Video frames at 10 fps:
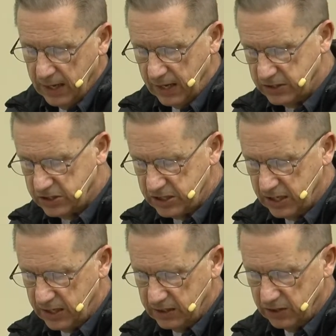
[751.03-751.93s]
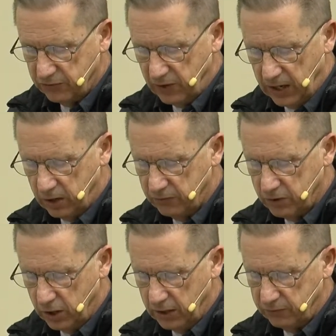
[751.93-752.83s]
and said, The fire of
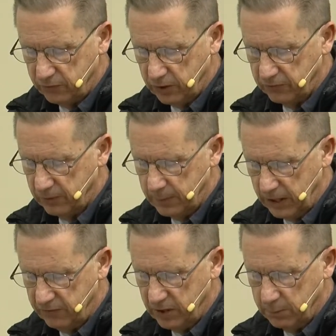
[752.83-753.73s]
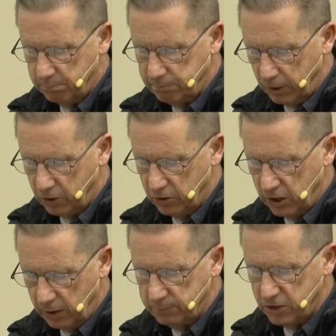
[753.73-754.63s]
God fell from heaven and
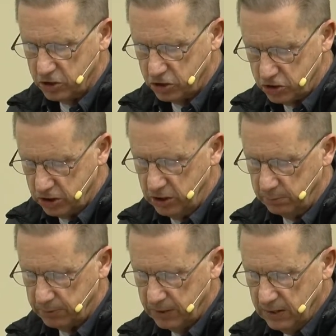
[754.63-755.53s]
burned up the sheep